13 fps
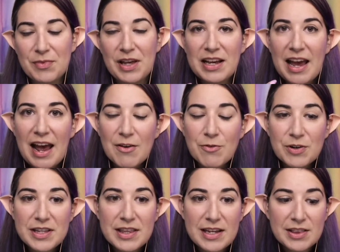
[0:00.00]
Like
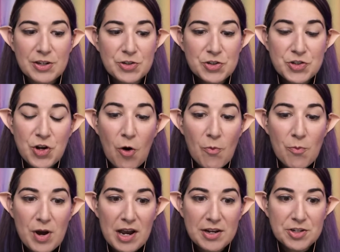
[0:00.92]
everything, there's so
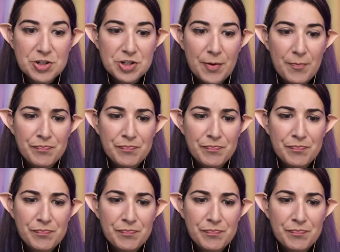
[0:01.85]
much